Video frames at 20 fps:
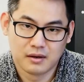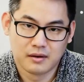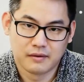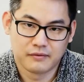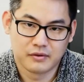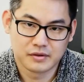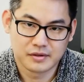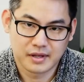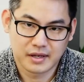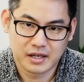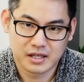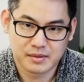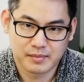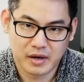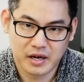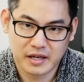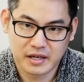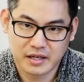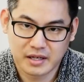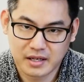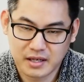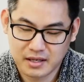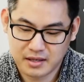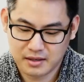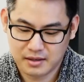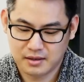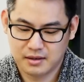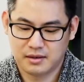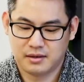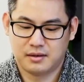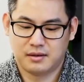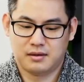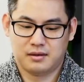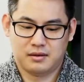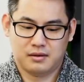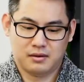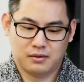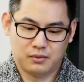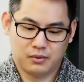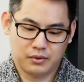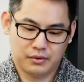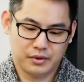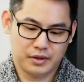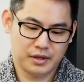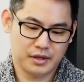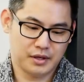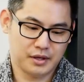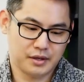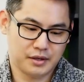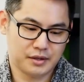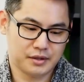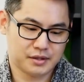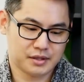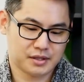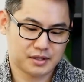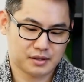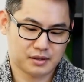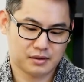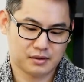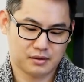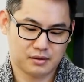First thing I spotted were these